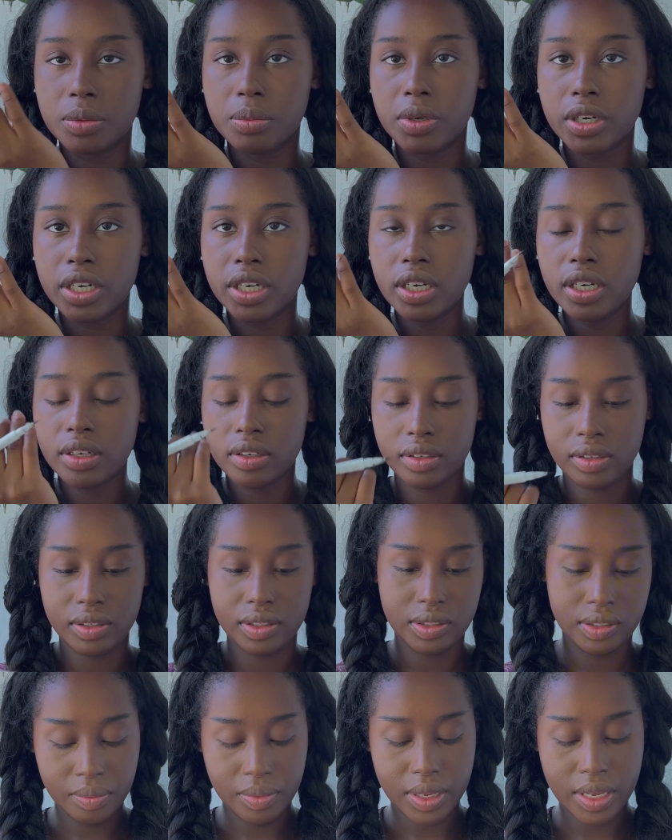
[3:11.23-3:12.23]
part.
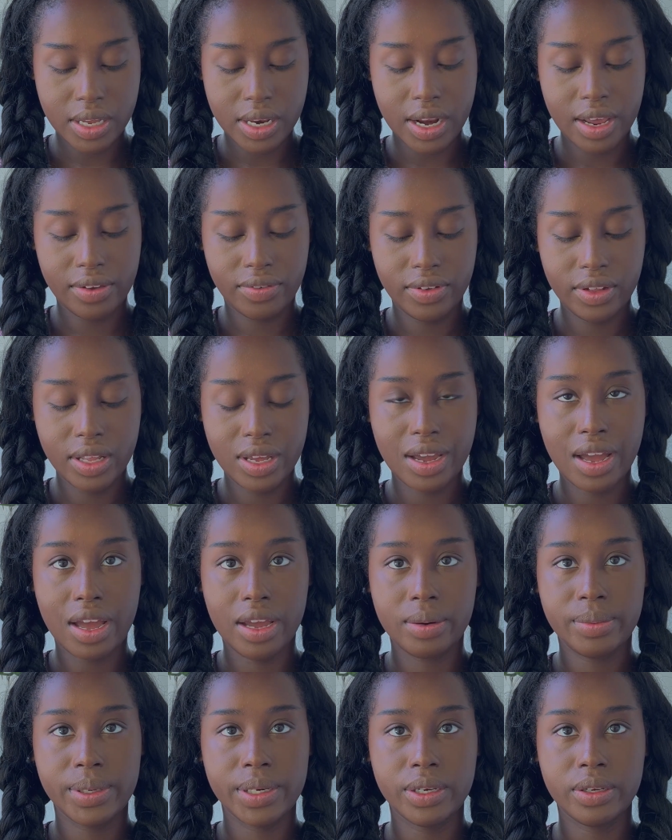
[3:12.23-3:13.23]
But I feel like
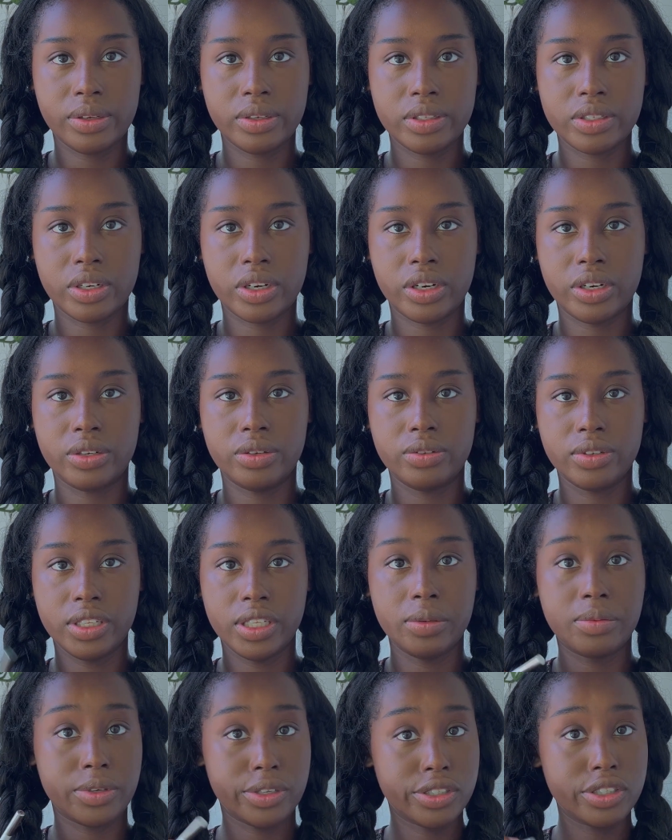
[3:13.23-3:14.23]
eyebrows are
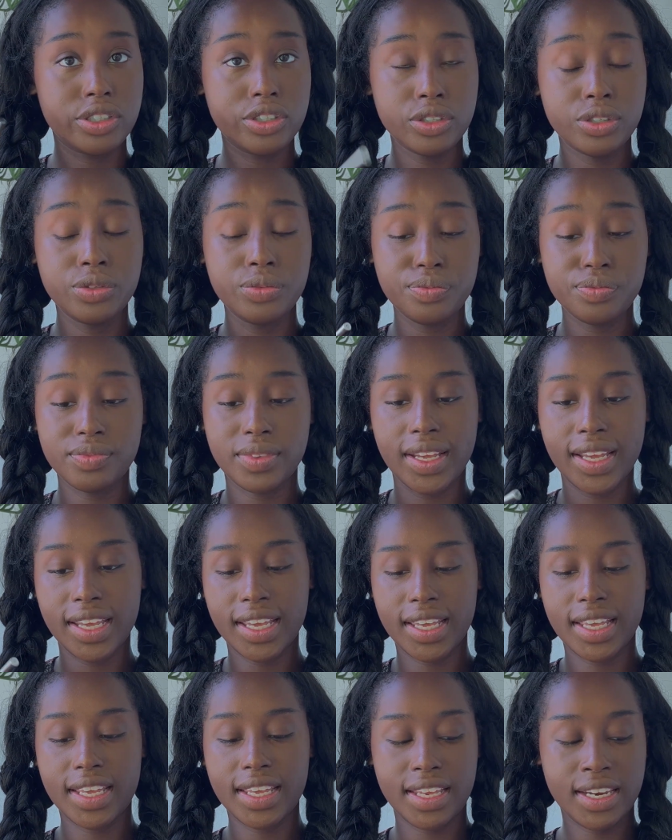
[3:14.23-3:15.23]
really personal
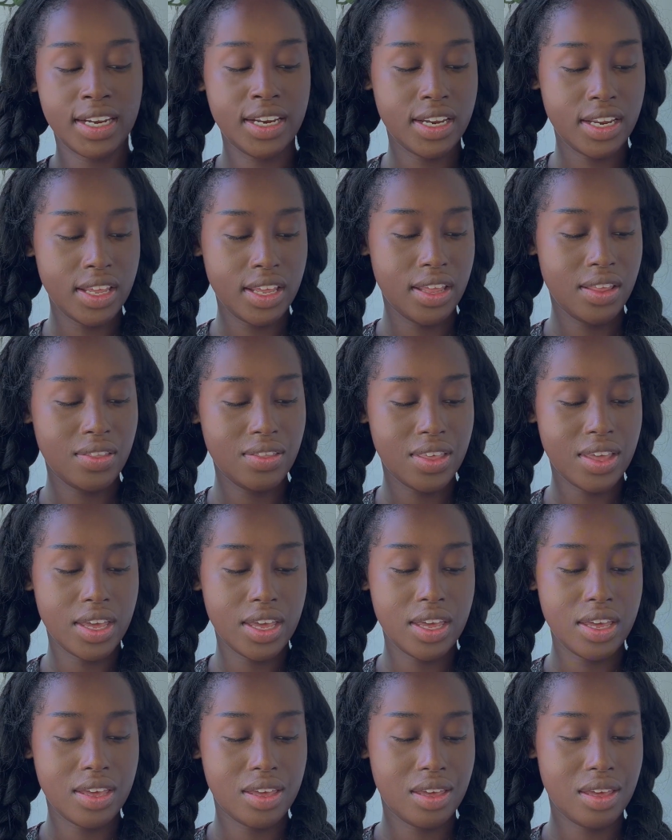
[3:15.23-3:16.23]
and
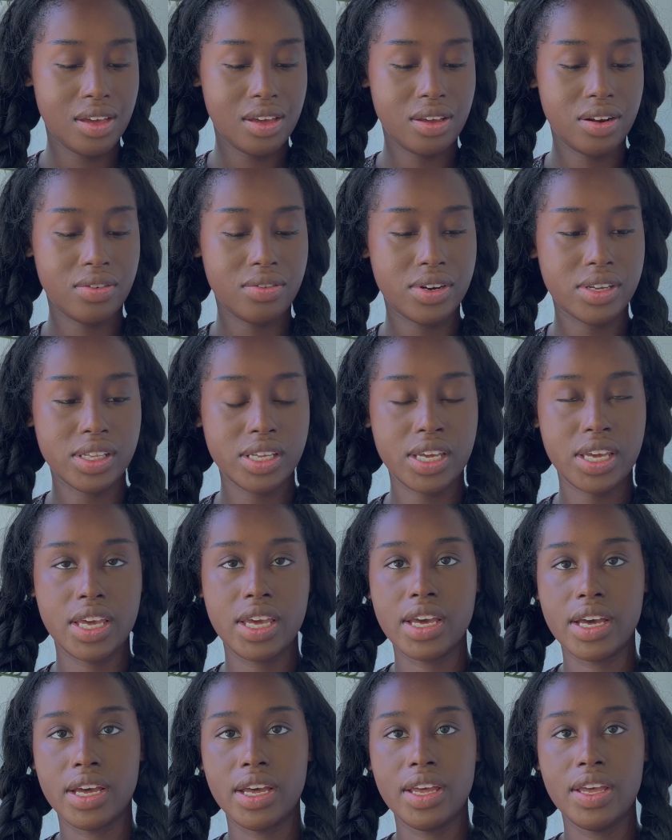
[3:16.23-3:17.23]
they can
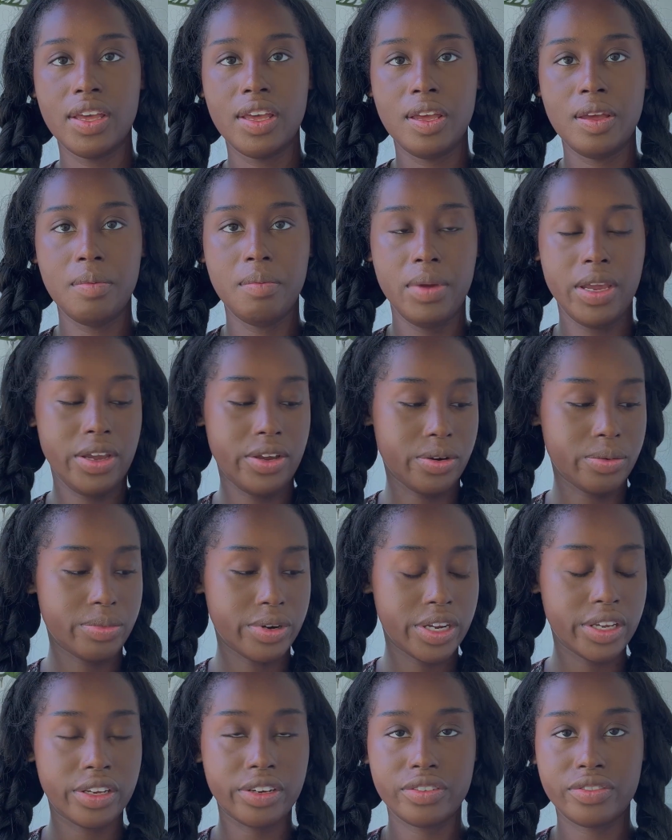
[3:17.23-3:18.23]
really make or
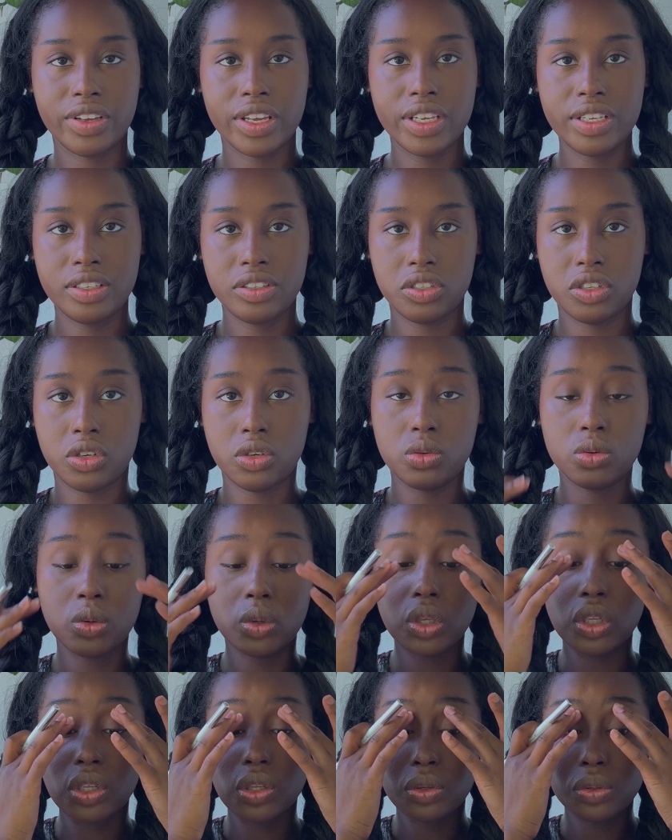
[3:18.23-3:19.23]
break your face, so
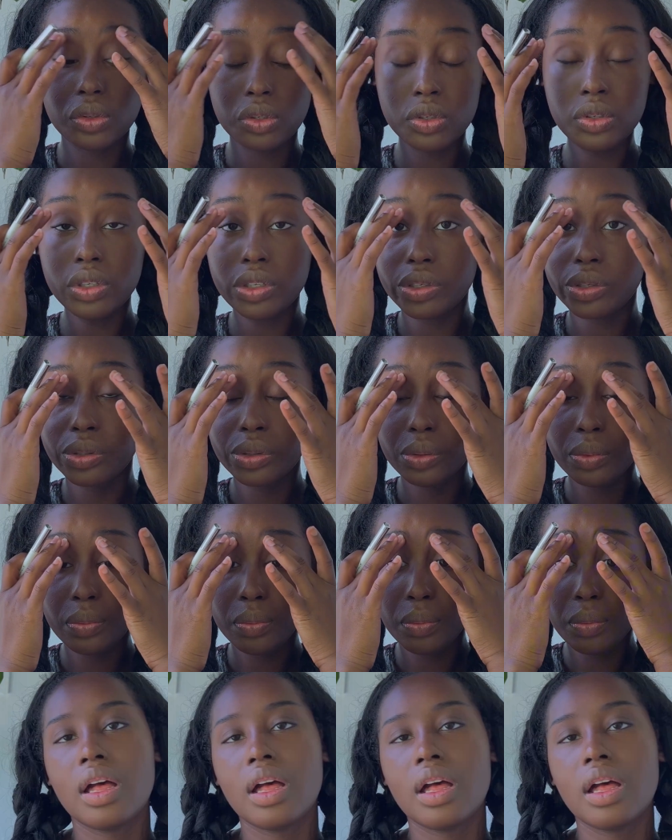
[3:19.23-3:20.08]
you do you.